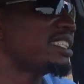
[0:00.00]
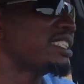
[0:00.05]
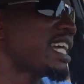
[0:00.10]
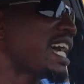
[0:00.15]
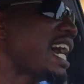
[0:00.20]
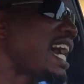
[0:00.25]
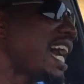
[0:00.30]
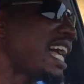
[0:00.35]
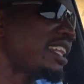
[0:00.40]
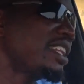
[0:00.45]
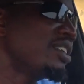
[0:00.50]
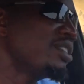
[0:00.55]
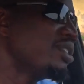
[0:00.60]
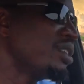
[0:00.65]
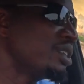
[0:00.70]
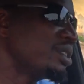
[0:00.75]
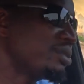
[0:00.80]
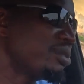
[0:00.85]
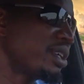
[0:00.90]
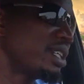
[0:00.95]
start adding
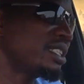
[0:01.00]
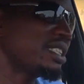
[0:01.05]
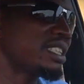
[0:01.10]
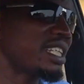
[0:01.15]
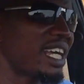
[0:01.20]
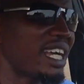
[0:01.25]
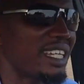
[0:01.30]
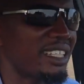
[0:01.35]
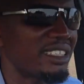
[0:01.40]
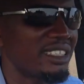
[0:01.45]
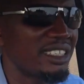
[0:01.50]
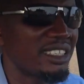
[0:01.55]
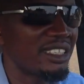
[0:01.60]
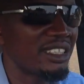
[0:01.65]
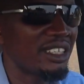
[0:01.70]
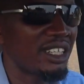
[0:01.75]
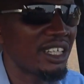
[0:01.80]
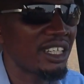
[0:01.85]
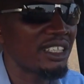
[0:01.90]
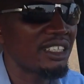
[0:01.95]
those ones I did
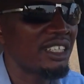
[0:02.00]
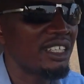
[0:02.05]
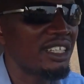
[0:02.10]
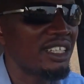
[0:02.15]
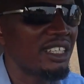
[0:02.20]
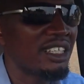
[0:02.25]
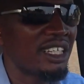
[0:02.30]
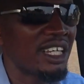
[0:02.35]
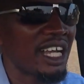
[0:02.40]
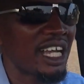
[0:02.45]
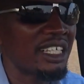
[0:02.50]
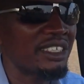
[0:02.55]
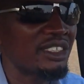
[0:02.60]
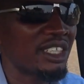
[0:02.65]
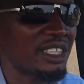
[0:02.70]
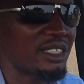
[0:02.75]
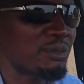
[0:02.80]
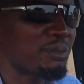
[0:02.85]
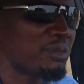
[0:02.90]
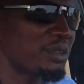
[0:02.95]
not, I
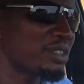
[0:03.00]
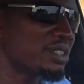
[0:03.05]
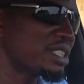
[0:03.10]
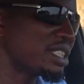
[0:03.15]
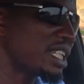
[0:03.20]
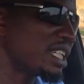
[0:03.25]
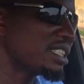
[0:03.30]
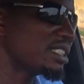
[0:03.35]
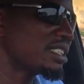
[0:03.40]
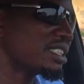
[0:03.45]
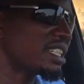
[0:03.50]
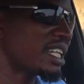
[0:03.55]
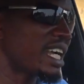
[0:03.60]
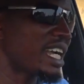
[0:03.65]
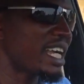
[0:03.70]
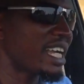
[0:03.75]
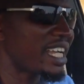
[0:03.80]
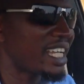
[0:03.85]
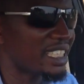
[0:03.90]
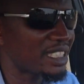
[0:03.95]
just purchased
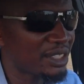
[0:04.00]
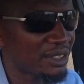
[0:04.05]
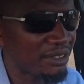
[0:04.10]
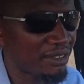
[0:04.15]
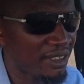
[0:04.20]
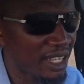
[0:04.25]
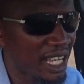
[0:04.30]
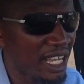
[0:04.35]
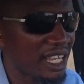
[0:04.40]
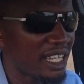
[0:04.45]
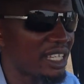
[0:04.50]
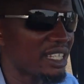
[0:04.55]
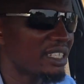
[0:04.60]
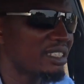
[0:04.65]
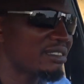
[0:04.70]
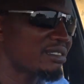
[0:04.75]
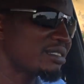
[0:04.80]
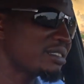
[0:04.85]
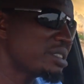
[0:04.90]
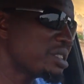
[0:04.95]
extra.
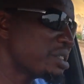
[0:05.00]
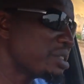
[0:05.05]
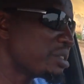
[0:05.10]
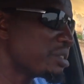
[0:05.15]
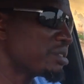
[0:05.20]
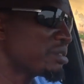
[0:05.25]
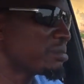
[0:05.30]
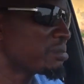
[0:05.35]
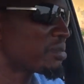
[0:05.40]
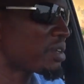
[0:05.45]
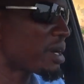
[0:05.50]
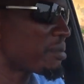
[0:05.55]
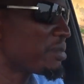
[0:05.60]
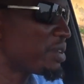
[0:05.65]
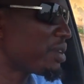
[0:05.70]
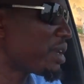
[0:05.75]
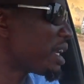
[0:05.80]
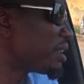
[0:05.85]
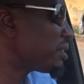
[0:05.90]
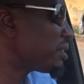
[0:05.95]
Probably you are